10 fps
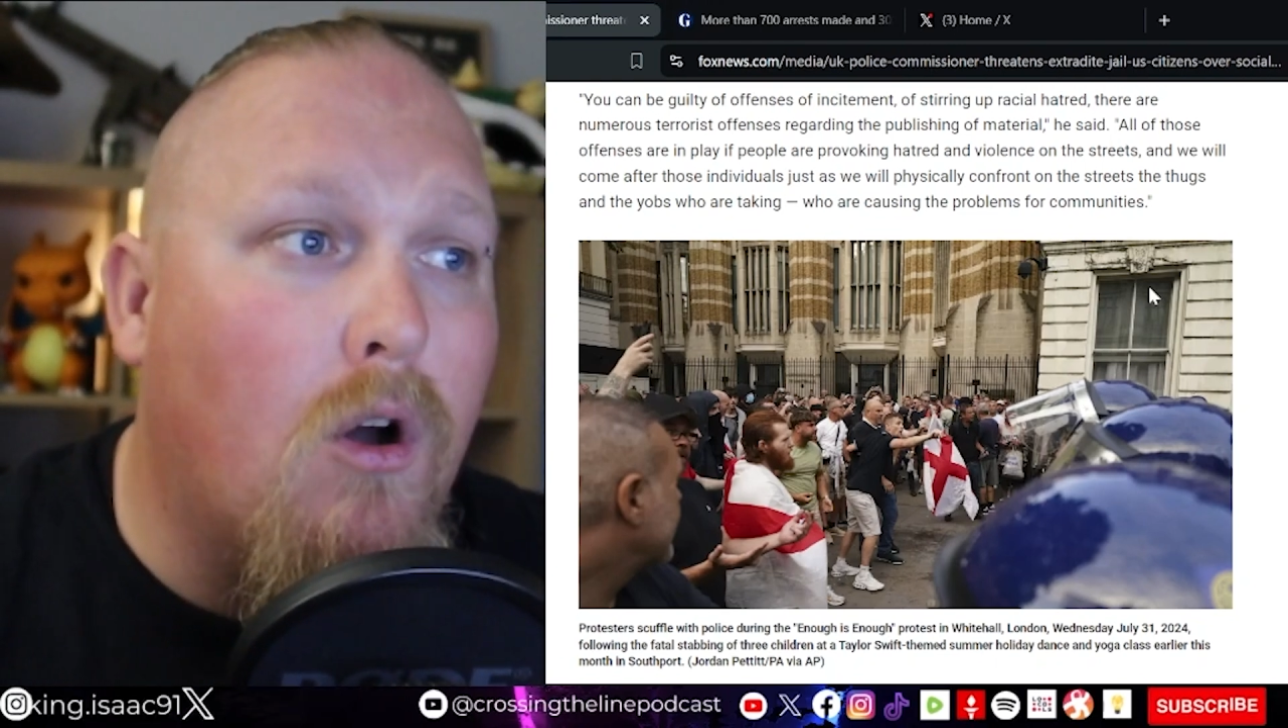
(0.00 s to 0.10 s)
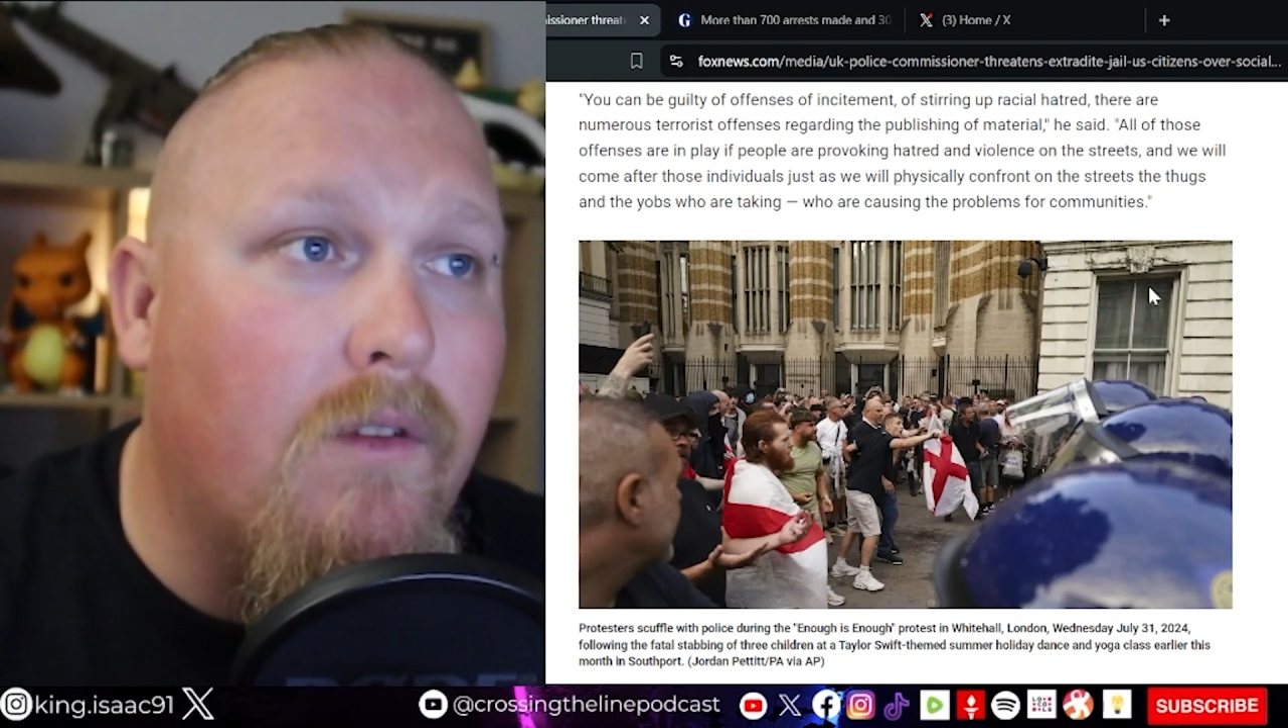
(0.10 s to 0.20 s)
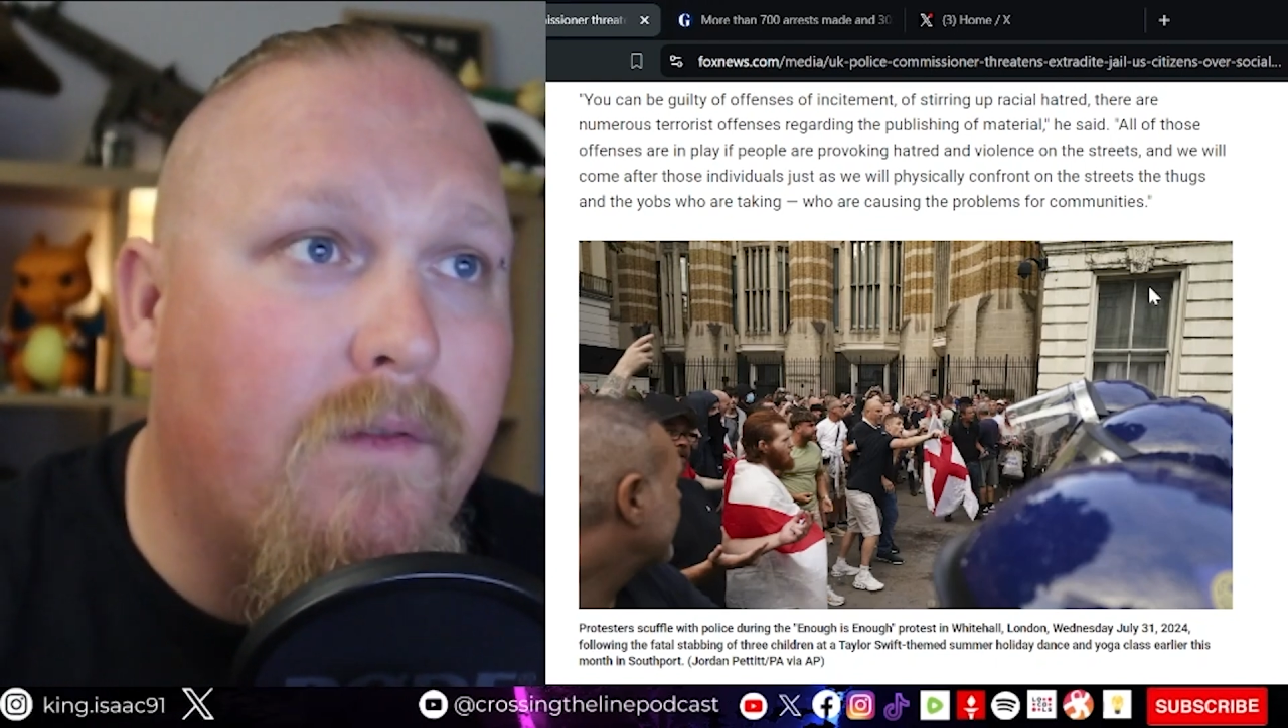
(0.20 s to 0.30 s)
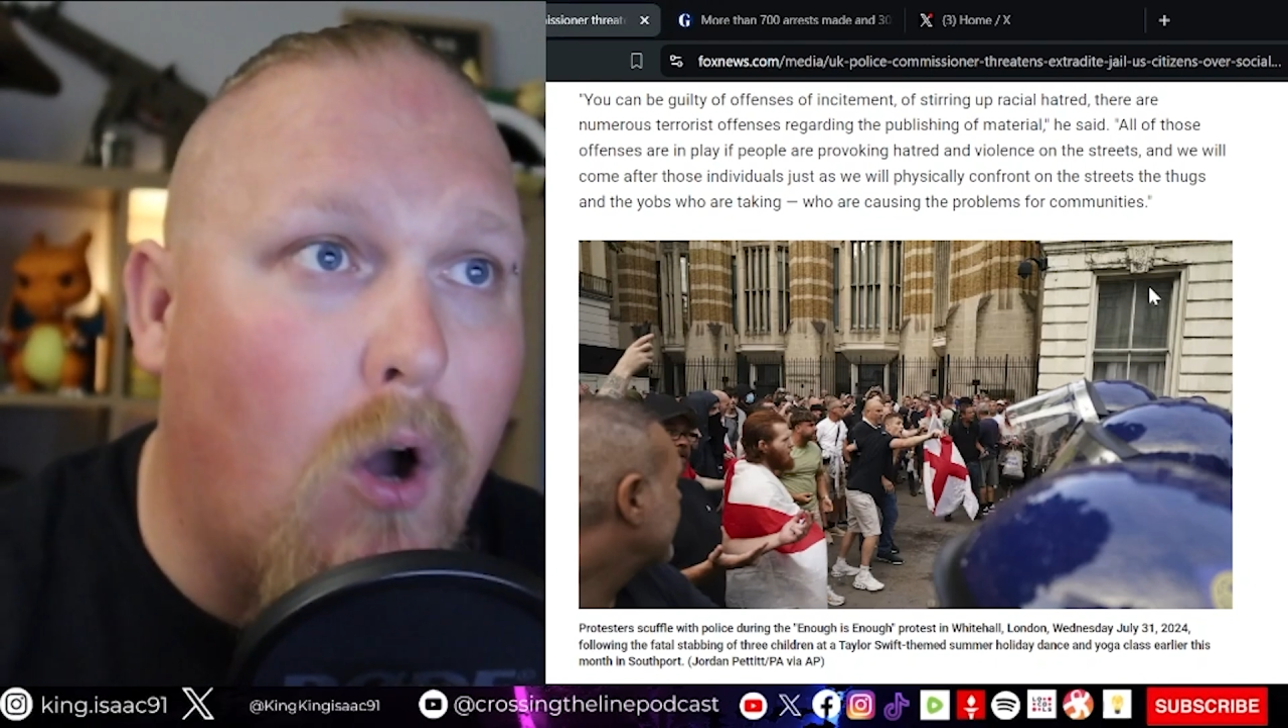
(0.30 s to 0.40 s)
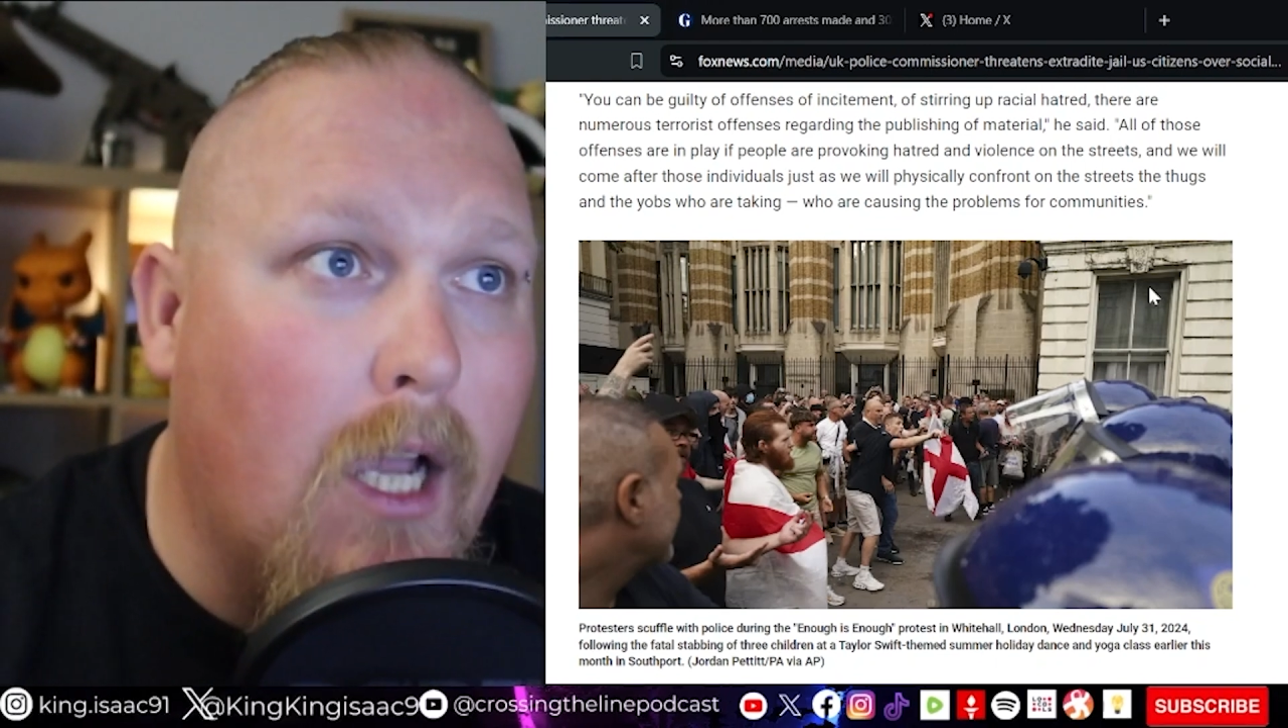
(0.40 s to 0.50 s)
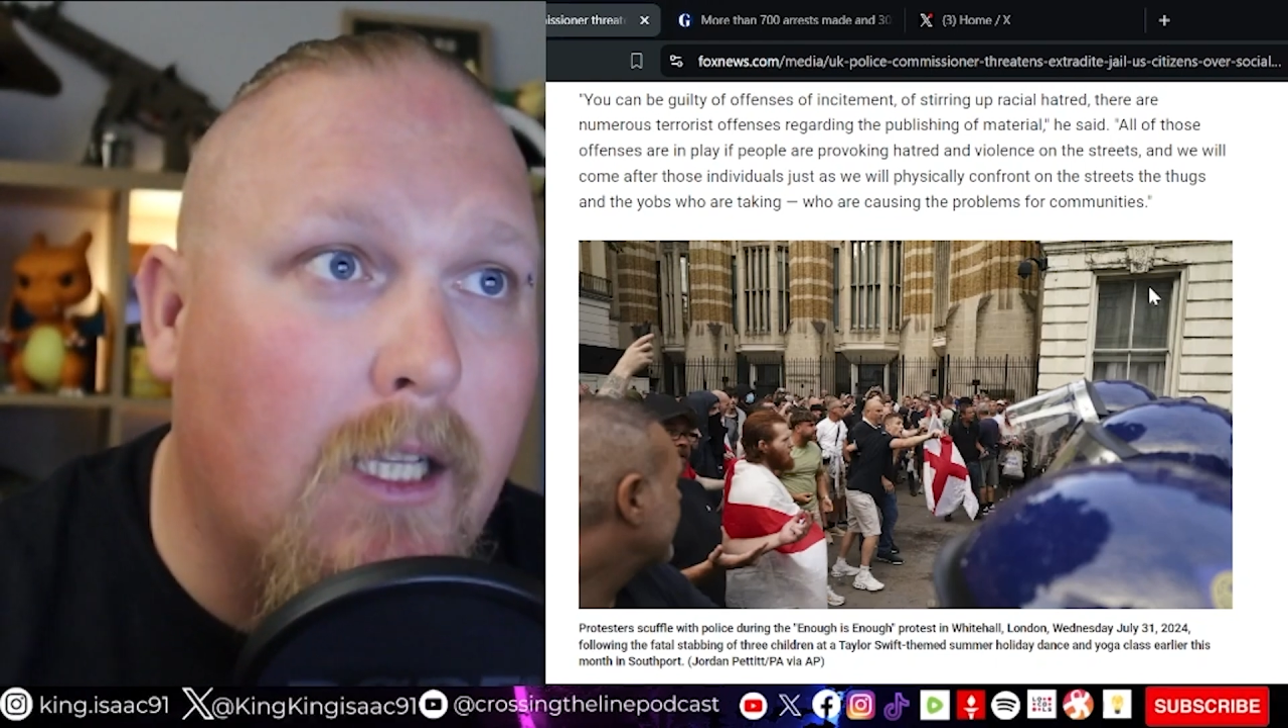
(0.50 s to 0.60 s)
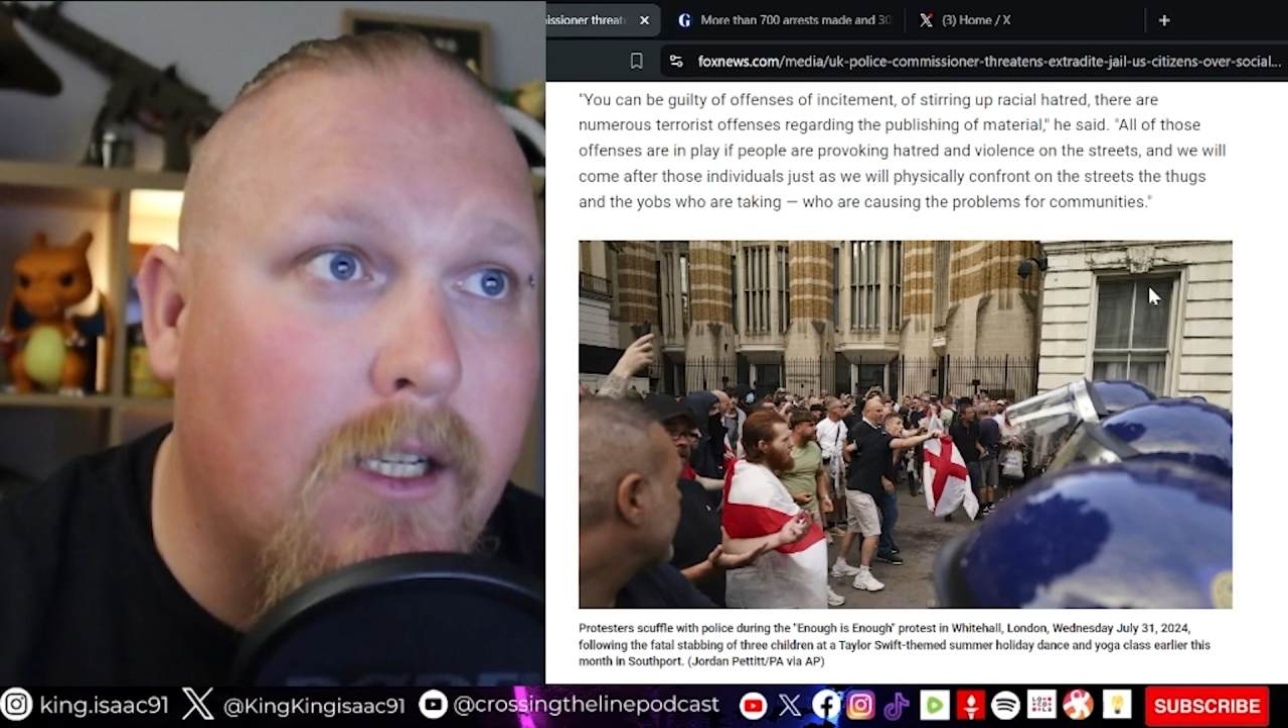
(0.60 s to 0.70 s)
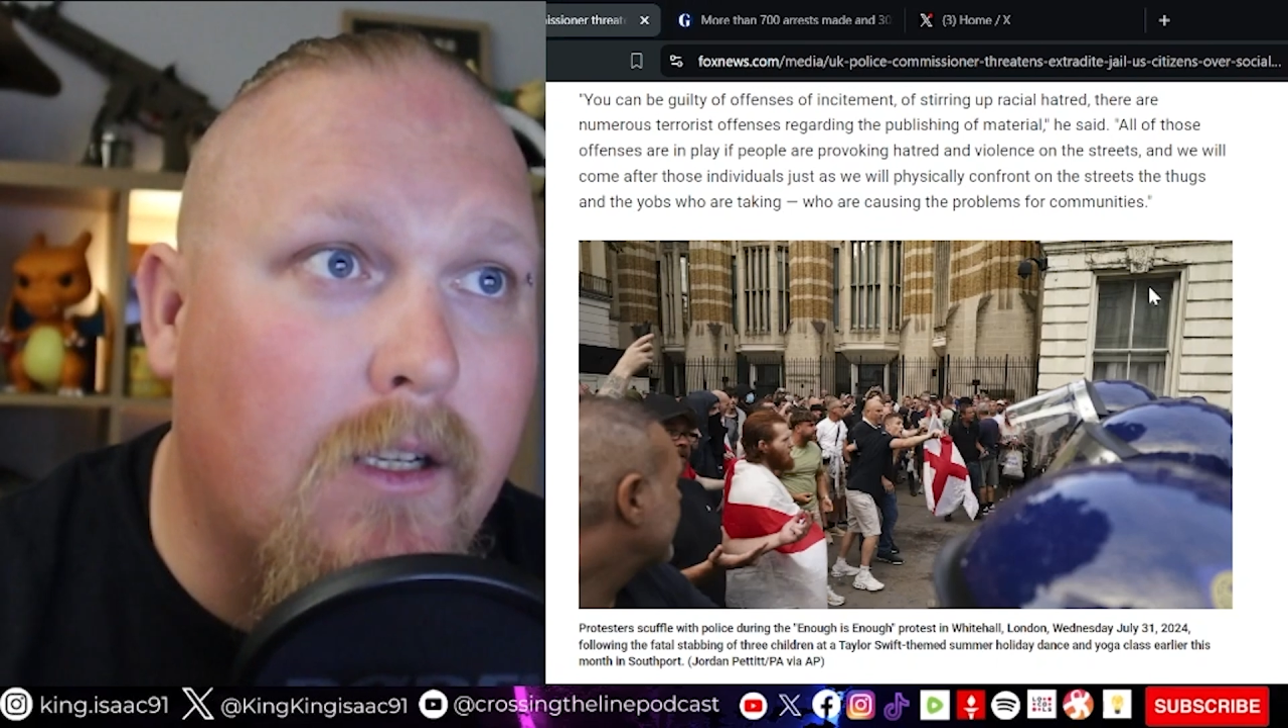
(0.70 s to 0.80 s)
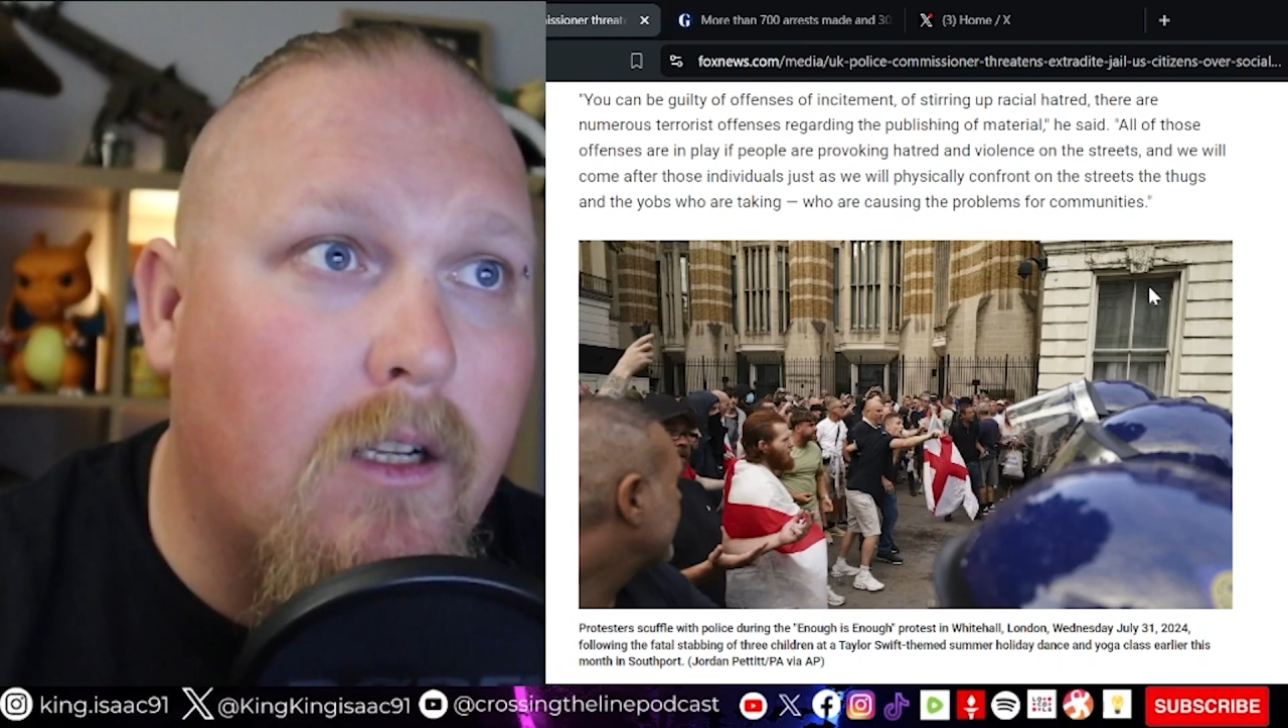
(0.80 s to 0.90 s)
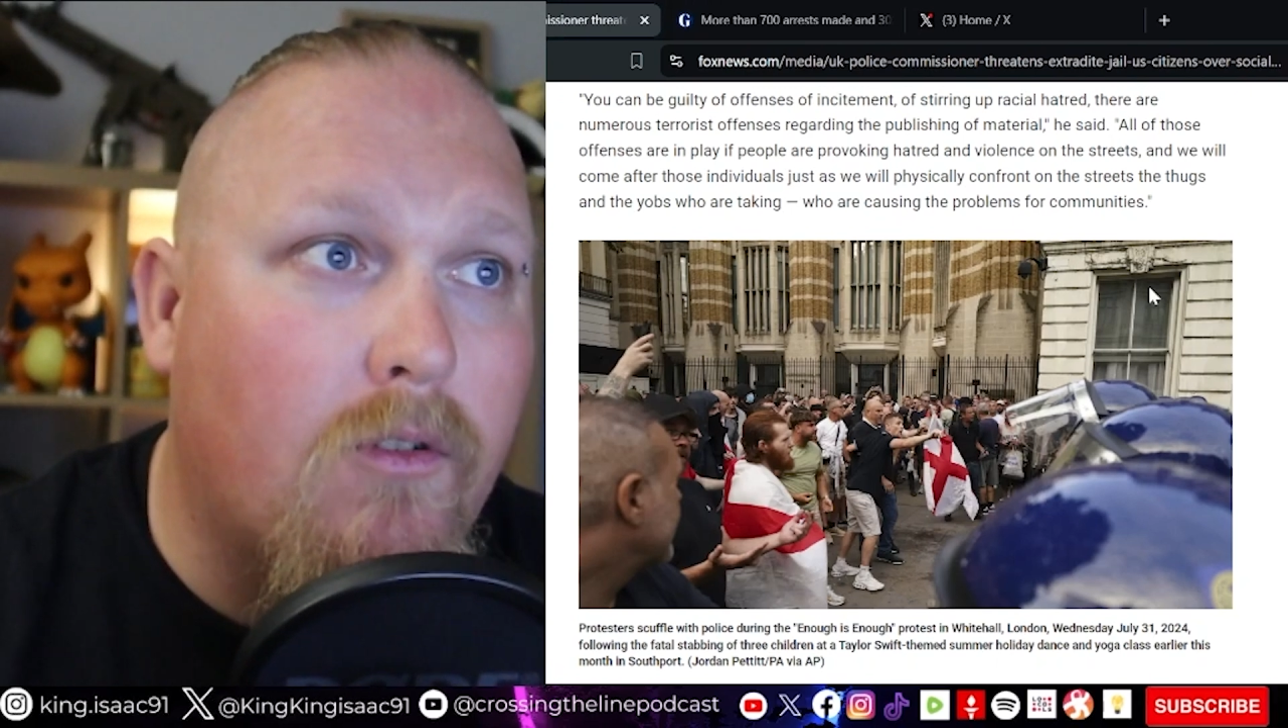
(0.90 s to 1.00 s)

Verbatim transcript: on violent